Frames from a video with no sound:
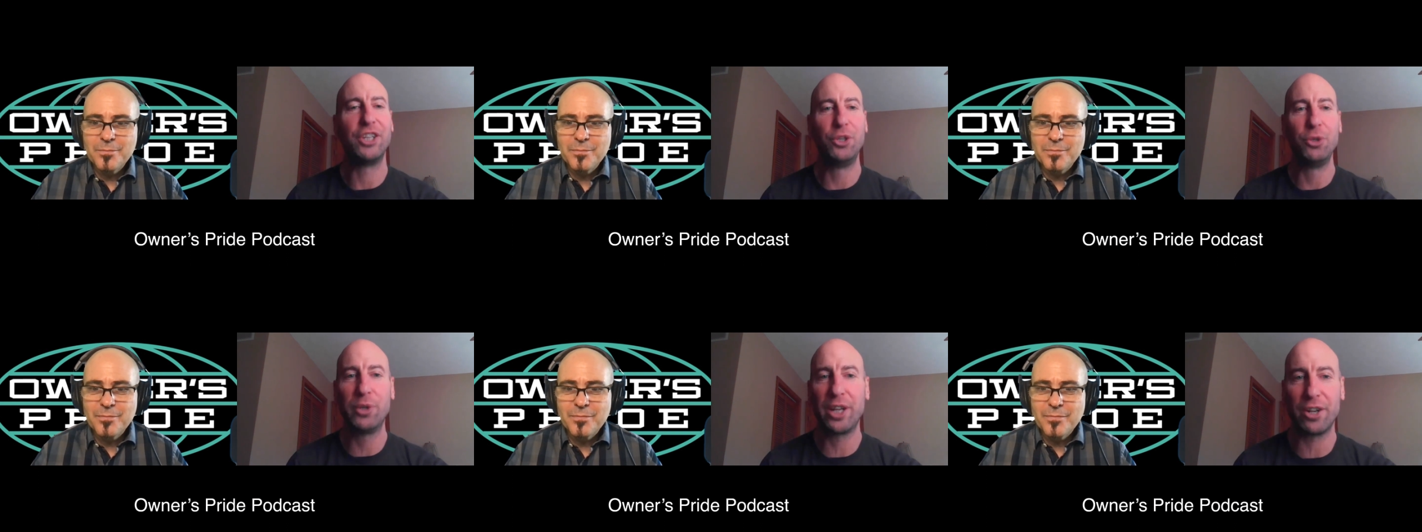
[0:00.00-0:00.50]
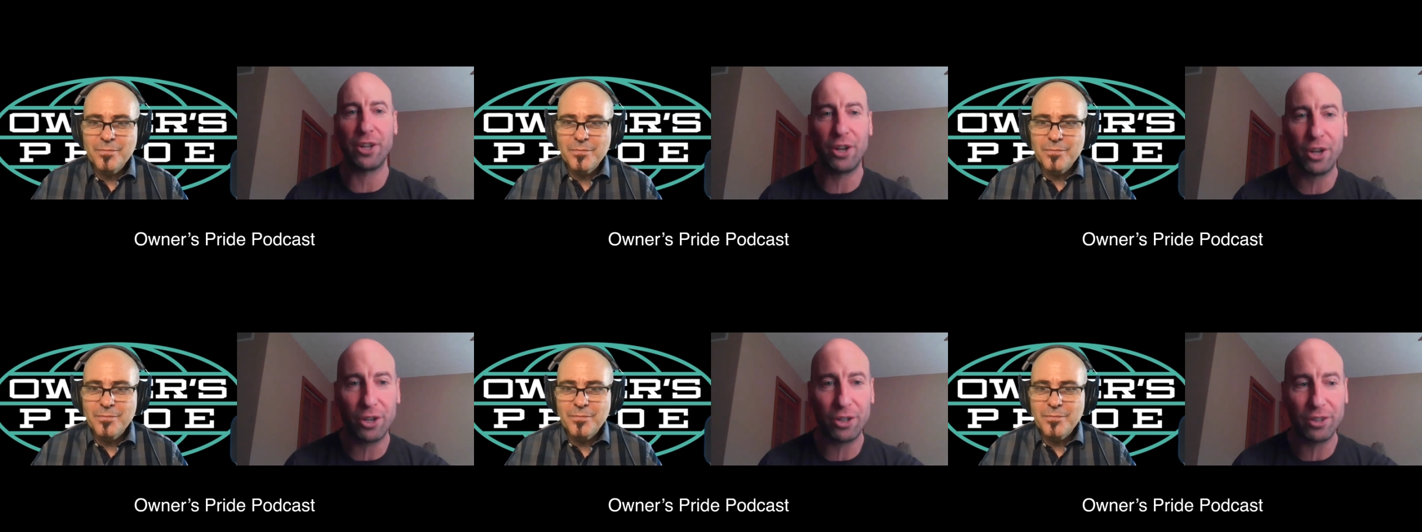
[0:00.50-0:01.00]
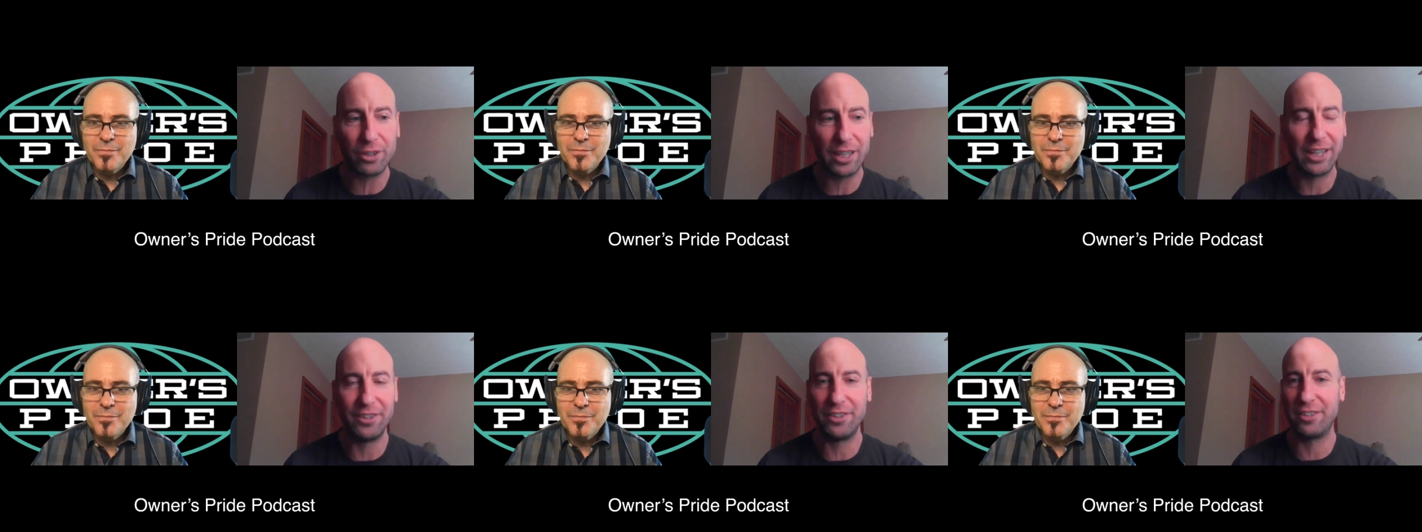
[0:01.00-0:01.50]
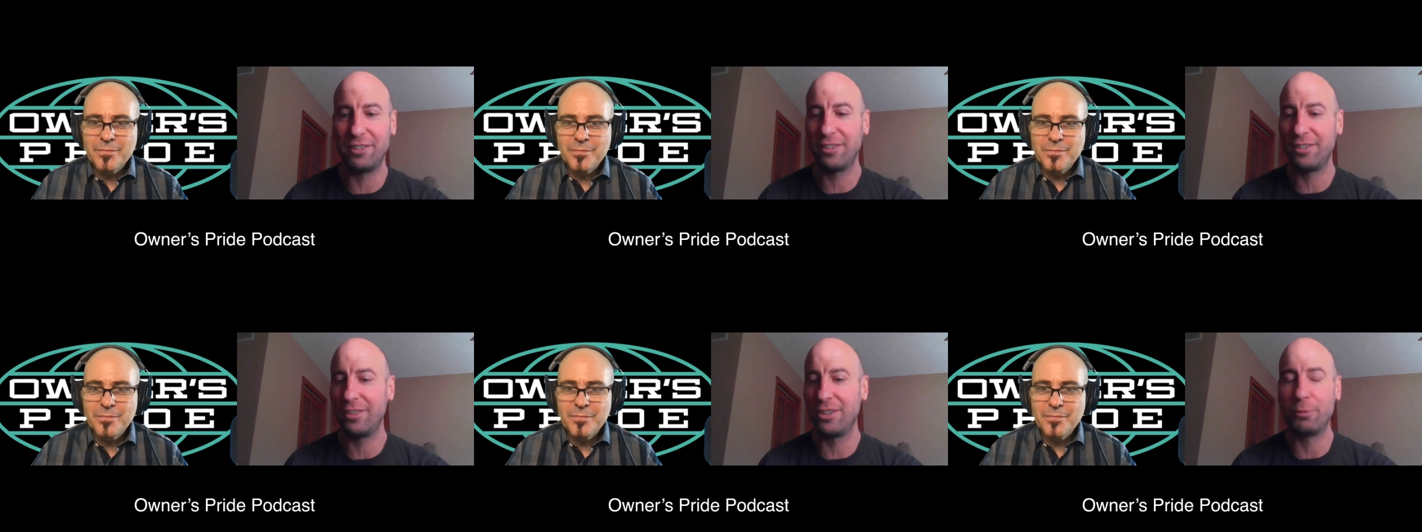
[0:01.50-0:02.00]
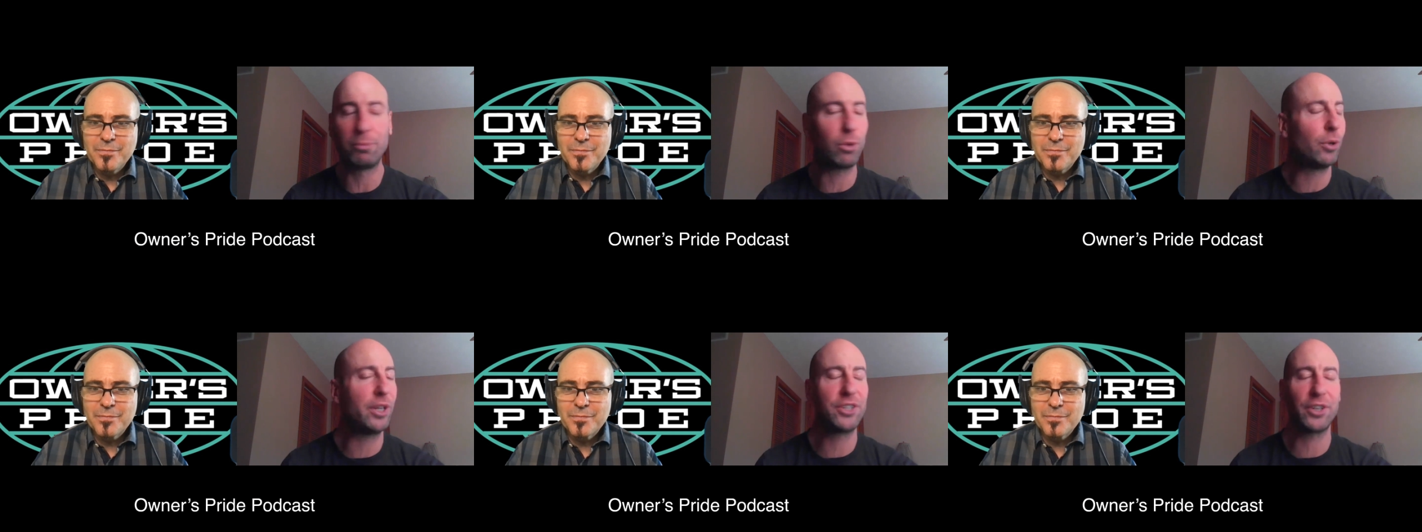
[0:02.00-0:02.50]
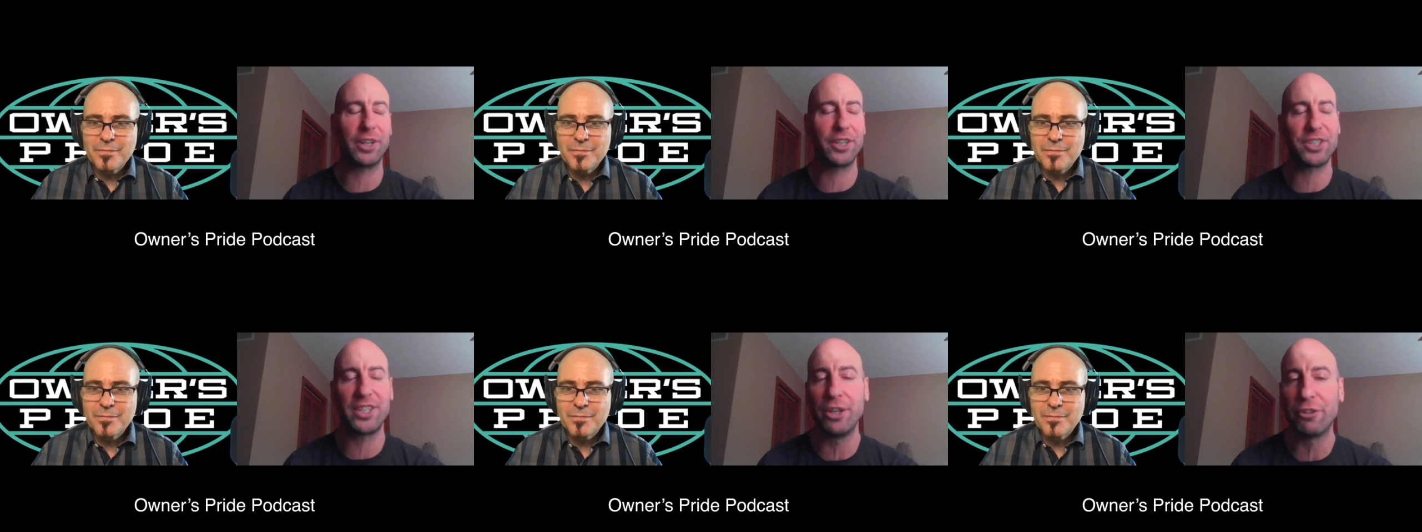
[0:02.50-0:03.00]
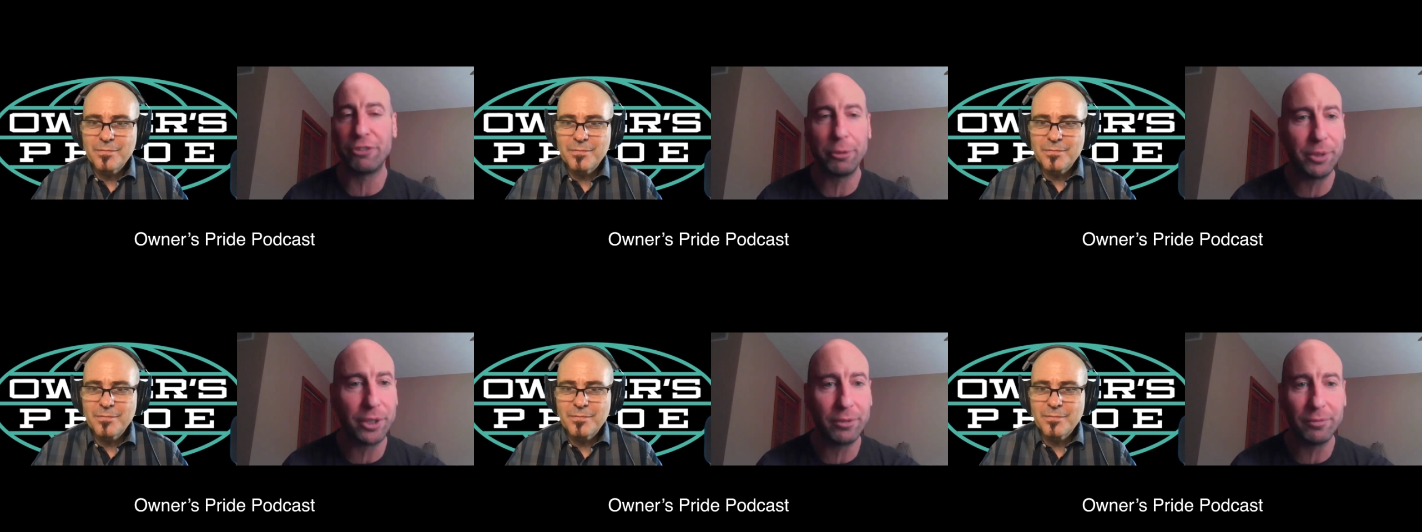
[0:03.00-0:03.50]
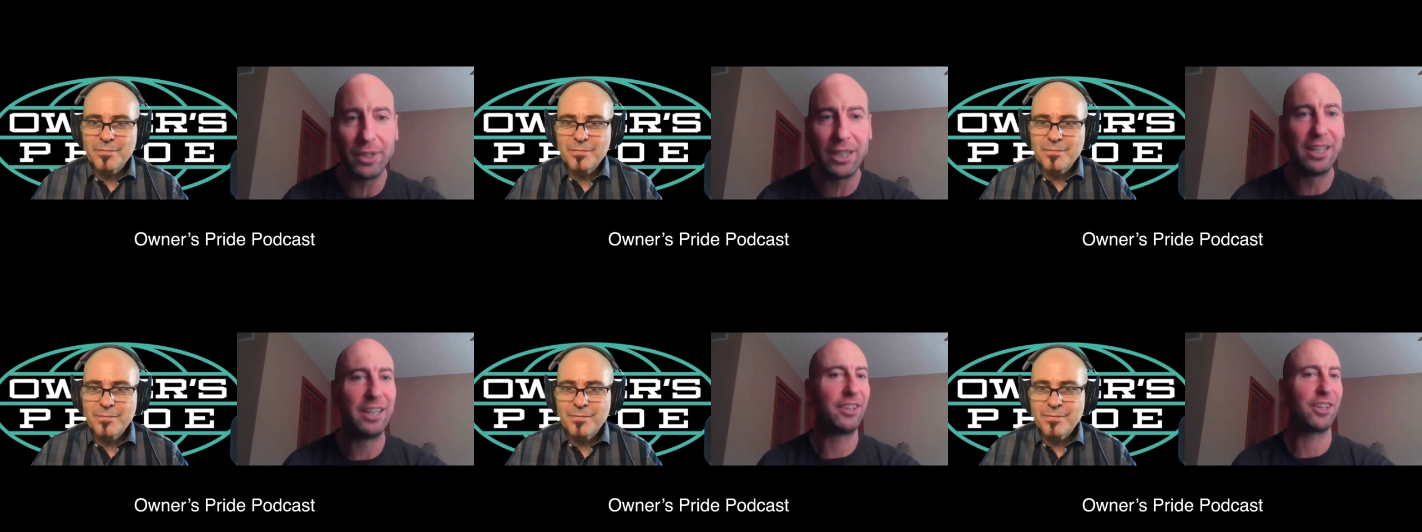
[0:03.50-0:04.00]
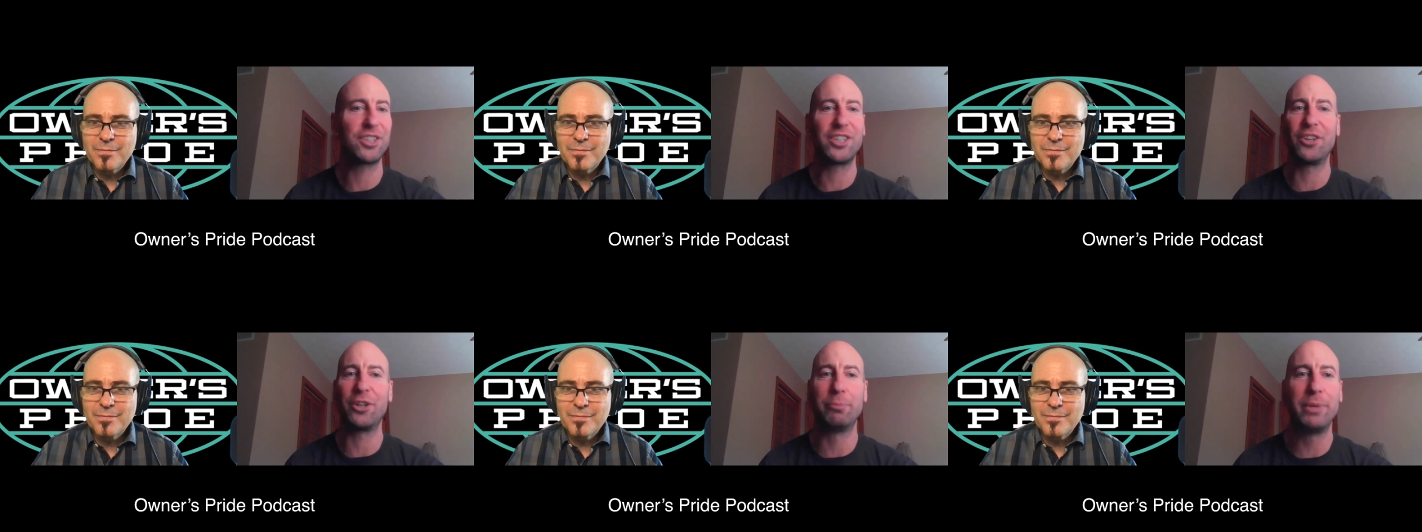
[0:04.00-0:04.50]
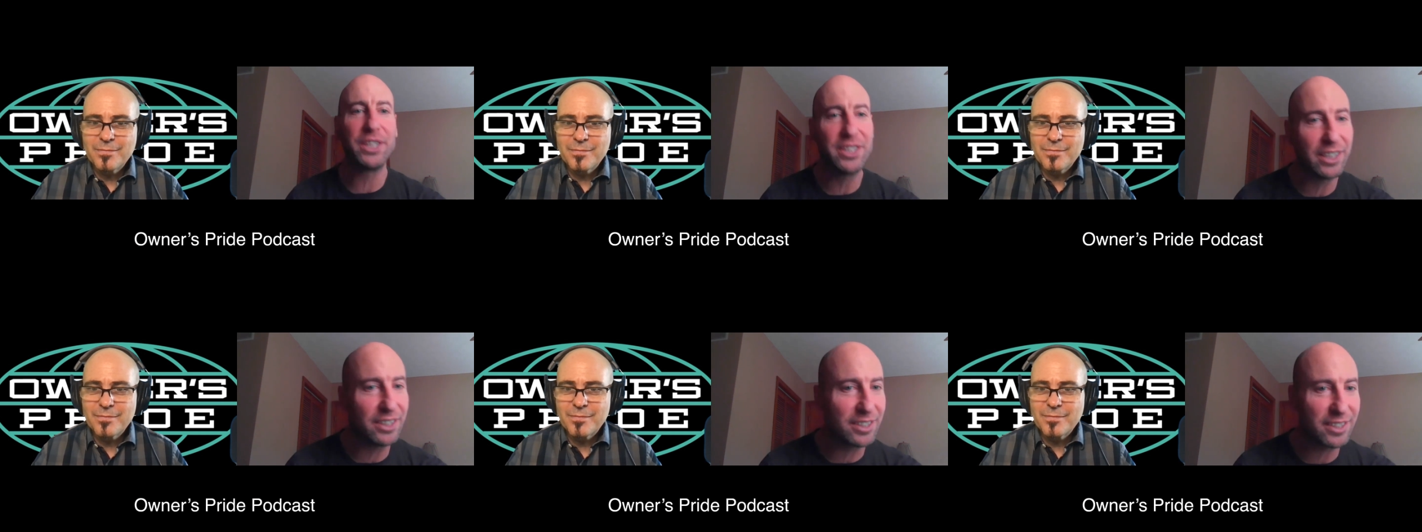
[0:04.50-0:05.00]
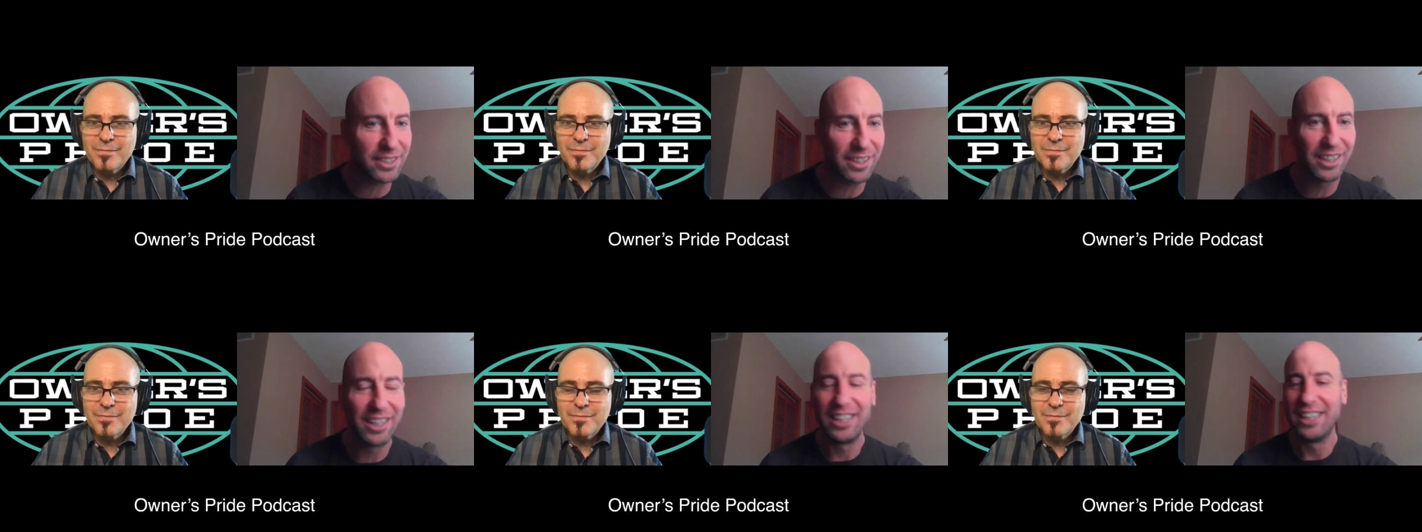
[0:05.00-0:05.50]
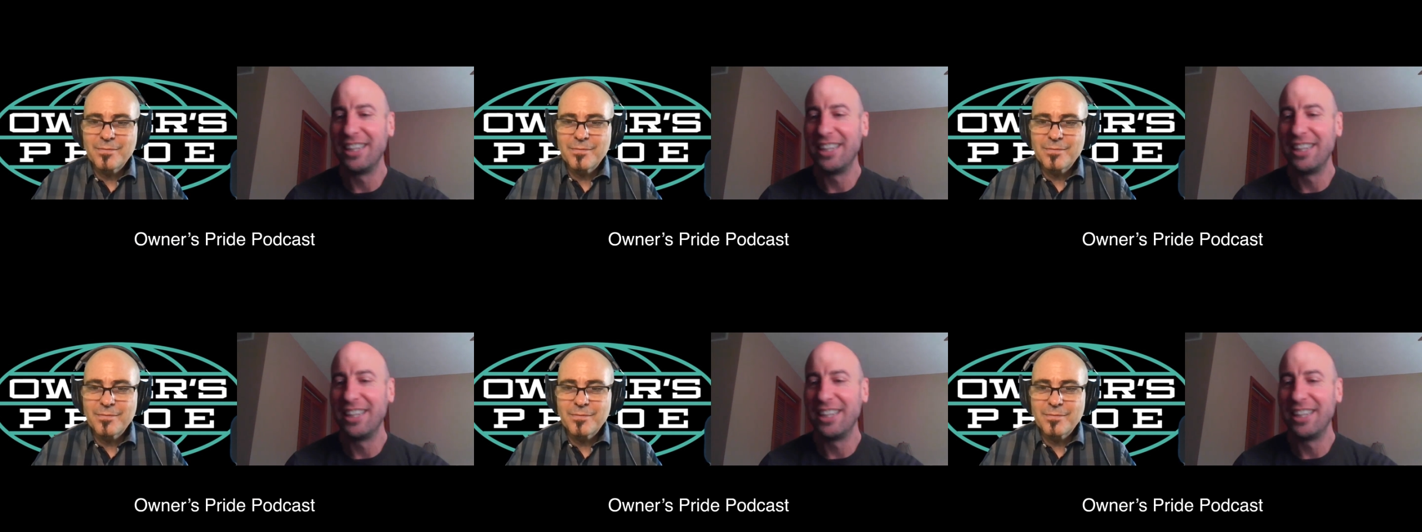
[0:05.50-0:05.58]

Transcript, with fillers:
Speaker 1: You get it all, and your employees are going to steal from you. They'll steal your business.